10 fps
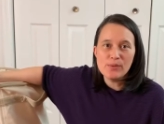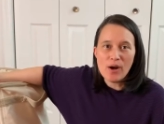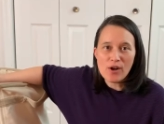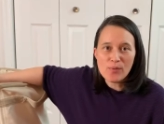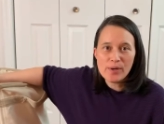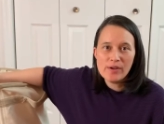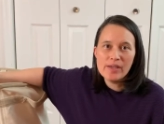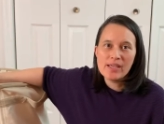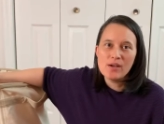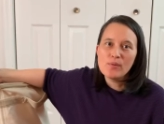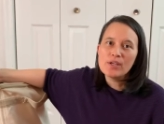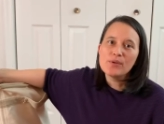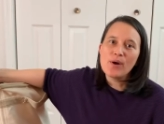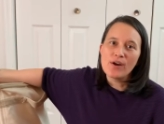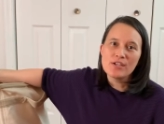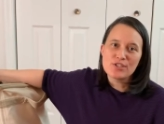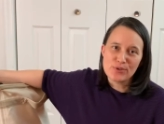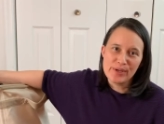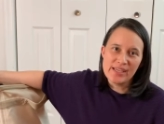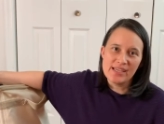are wearing and what you are
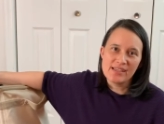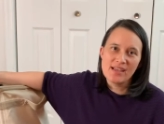enjoying.